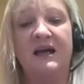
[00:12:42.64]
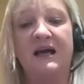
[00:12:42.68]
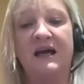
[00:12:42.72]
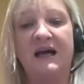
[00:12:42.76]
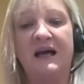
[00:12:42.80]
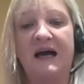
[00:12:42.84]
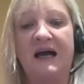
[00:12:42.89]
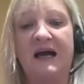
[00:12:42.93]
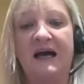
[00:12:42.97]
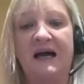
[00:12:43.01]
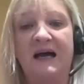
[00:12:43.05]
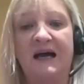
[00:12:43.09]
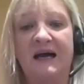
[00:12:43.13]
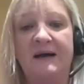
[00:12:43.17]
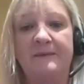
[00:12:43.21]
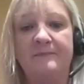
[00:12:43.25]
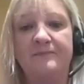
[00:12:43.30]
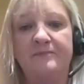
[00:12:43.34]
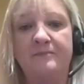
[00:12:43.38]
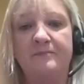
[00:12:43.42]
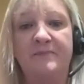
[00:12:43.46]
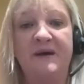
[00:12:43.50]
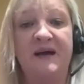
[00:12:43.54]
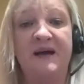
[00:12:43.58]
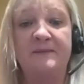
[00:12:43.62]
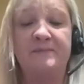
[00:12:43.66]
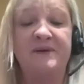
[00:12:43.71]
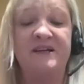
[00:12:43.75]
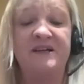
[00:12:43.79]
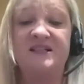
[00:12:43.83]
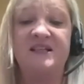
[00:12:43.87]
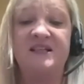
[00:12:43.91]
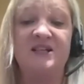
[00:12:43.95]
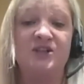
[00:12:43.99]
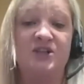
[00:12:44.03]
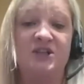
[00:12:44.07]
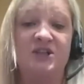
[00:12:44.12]
But
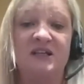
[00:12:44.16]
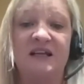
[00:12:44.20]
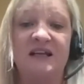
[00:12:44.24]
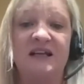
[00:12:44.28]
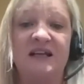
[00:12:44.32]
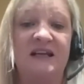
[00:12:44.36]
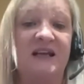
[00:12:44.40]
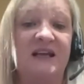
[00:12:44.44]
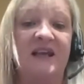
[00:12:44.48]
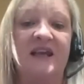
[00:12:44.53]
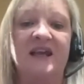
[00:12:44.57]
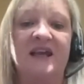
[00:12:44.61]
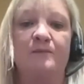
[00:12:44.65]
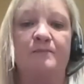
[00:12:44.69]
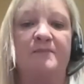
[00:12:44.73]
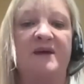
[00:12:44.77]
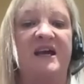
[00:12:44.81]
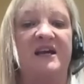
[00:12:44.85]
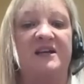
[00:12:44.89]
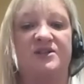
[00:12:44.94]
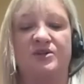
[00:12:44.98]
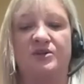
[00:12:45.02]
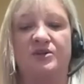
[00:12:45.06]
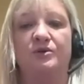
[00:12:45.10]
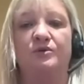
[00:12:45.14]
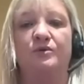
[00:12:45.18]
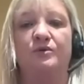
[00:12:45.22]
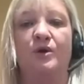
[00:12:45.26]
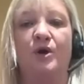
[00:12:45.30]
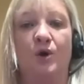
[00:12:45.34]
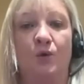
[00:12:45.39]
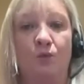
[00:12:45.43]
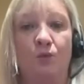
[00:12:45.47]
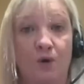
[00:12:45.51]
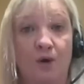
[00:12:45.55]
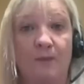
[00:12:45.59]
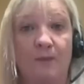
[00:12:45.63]
potentially linking back to
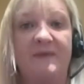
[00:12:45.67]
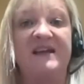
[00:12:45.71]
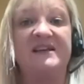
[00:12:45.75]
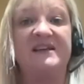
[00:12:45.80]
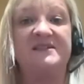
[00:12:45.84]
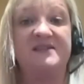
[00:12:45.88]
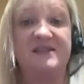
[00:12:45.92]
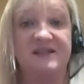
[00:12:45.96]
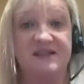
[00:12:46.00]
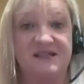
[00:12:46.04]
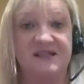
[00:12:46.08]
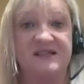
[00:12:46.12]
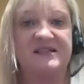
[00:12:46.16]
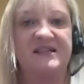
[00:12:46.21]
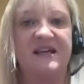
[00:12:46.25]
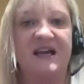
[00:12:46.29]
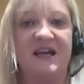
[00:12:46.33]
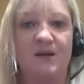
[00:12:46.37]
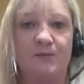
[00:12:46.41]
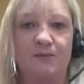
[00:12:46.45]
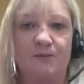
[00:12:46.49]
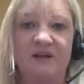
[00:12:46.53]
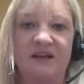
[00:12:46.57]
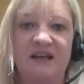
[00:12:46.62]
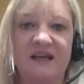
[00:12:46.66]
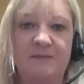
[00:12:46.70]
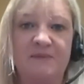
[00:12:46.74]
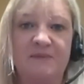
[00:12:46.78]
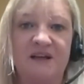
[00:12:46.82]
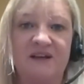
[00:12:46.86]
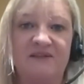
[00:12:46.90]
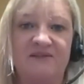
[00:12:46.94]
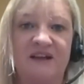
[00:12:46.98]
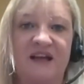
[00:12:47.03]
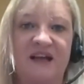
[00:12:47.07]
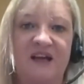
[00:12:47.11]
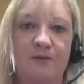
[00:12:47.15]
what makes a sustainable e-bill
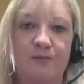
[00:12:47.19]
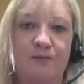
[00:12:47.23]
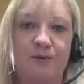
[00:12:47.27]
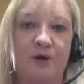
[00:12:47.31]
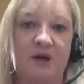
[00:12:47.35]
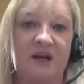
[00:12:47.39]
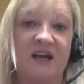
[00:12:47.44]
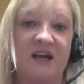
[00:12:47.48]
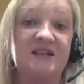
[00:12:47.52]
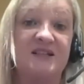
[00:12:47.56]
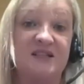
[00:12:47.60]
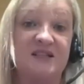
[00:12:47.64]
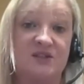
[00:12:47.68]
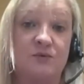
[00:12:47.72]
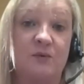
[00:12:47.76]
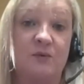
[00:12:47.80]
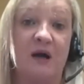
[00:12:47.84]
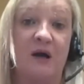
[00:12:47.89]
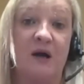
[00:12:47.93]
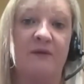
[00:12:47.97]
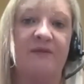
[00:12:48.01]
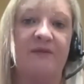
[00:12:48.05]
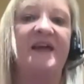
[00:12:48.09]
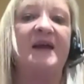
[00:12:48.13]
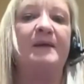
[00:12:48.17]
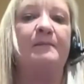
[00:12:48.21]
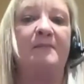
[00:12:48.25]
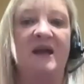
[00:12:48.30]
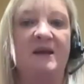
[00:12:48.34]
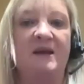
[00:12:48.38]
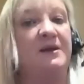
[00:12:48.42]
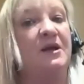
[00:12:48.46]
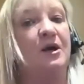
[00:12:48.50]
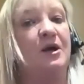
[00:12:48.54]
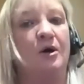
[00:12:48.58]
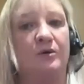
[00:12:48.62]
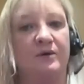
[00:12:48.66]
of lading product as well. That
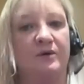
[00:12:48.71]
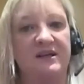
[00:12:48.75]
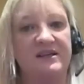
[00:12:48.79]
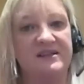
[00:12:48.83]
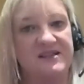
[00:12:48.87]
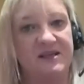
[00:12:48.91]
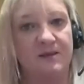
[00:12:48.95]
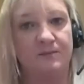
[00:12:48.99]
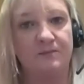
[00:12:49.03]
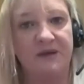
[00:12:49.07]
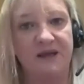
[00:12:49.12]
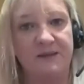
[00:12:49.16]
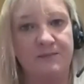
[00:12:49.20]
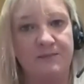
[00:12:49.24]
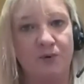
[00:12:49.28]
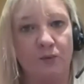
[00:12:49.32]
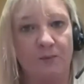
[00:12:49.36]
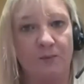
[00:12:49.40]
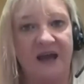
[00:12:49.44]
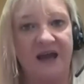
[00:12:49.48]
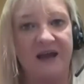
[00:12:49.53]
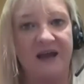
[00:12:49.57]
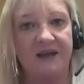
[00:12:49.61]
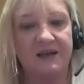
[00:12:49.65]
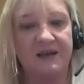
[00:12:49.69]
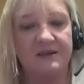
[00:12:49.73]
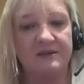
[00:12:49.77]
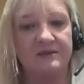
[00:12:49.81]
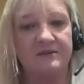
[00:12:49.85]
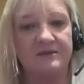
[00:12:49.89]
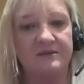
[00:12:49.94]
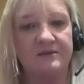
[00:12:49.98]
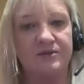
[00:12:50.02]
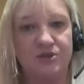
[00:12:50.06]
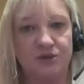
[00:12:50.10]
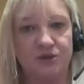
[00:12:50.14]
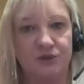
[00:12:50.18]
may be holding some people back
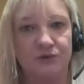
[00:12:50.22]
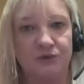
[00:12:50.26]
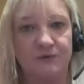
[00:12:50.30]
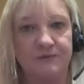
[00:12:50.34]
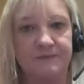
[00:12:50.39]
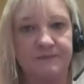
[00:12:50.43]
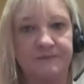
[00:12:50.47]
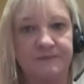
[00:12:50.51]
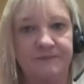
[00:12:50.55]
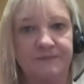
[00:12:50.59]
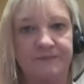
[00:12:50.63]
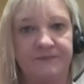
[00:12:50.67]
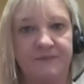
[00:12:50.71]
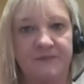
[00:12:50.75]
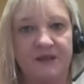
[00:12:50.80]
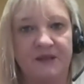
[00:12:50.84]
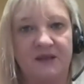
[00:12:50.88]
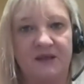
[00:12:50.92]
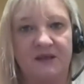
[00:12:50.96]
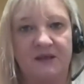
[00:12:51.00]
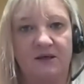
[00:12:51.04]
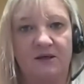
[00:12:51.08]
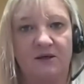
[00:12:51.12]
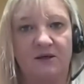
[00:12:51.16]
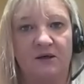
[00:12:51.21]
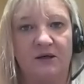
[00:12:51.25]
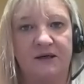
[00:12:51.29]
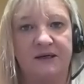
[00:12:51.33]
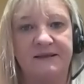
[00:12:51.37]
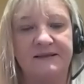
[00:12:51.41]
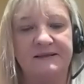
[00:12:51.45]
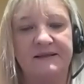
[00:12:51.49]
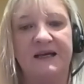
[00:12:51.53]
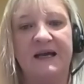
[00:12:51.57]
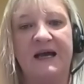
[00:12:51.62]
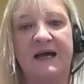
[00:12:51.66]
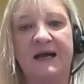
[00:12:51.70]
too. All right.
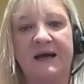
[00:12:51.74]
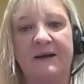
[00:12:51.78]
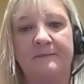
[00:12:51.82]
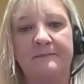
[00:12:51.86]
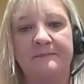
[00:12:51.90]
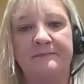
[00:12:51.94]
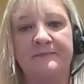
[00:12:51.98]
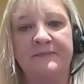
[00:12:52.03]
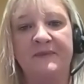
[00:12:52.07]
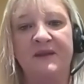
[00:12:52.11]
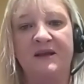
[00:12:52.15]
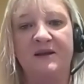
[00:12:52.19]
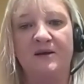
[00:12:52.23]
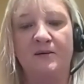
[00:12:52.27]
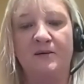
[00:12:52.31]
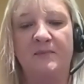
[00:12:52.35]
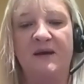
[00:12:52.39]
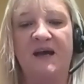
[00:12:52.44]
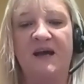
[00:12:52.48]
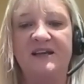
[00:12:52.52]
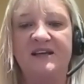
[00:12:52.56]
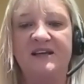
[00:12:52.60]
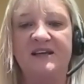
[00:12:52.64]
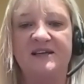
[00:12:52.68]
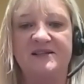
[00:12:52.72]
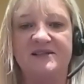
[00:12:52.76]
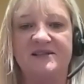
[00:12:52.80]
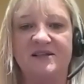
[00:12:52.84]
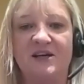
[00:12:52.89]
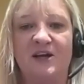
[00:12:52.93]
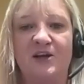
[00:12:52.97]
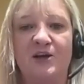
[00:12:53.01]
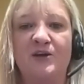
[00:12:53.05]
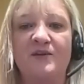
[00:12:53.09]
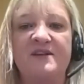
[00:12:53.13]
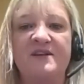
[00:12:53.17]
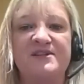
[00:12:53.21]
But yes, I
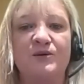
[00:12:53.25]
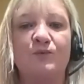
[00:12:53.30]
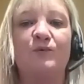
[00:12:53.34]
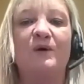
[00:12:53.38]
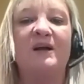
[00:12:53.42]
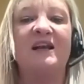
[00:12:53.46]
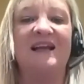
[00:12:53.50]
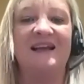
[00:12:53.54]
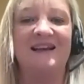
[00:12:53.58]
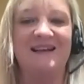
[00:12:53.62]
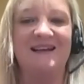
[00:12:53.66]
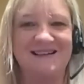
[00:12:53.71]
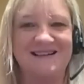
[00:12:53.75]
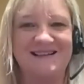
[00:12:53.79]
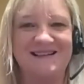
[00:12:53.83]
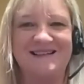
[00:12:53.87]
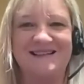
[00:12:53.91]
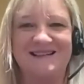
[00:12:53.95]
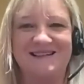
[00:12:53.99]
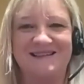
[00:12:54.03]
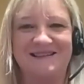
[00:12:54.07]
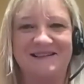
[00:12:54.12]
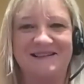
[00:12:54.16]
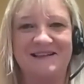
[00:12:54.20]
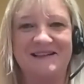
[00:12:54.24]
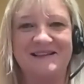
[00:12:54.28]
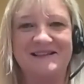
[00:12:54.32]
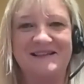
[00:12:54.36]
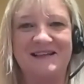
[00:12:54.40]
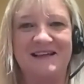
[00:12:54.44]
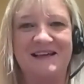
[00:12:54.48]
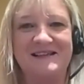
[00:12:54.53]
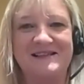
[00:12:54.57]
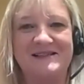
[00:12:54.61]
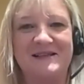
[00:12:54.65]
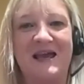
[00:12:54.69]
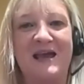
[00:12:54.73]
know there's a willingness.
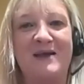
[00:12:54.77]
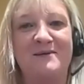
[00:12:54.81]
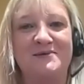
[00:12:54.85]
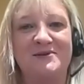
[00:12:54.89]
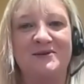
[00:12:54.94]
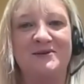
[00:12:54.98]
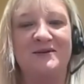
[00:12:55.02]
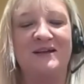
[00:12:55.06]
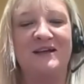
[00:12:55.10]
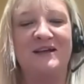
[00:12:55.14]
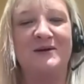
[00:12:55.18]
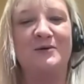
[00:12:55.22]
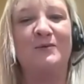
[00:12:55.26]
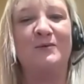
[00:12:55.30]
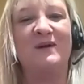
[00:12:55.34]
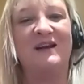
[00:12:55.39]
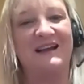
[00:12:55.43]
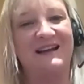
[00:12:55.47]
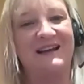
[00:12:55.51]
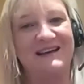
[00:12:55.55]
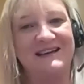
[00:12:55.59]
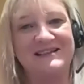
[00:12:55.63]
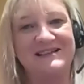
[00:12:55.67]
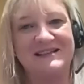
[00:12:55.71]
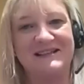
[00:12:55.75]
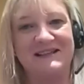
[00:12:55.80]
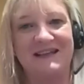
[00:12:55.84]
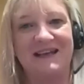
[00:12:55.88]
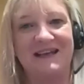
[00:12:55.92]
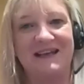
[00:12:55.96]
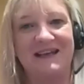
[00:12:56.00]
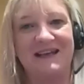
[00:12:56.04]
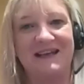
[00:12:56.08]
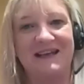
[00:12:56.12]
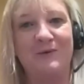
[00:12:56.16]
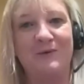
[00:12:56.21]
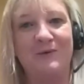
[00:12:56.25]
It's absolutely a willingness in the
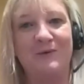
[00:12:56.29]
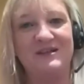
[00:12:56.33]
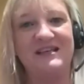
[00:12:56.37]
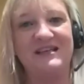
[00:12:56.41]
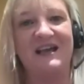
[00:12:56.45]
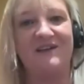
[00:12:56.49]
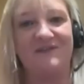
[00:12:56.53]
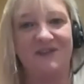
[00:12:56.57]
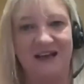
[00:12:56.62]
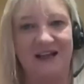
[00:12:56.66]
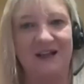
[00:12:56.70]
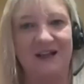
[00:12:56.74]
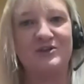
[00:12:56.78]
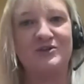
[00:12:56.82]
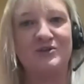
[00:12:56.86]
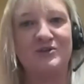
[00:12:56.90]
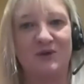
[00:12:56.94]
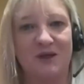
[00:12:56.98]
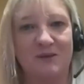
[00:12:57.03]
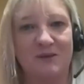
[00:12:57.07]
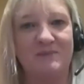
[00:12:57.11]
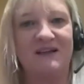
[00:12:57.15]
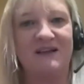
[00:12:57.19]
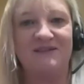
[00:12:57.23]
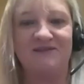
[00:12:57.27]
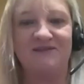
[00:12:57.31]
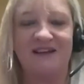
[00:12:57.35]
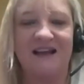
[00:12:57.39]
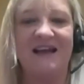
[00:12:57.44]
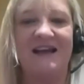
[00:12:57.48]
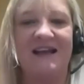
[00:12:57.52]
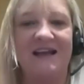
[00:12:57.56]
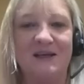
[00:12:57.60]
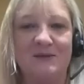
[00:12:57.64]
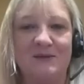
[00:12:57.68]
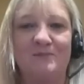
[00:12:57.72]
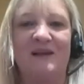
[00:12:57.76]
network to have an electronic bill of
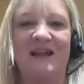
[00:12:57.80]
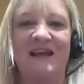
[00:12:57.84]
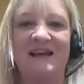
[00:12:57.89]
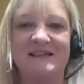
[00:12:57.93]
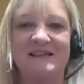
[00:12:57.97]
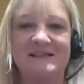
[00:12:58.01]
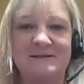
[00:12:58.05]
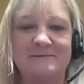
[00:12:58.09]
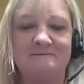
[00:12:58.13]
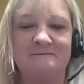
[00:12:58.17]
lading in place.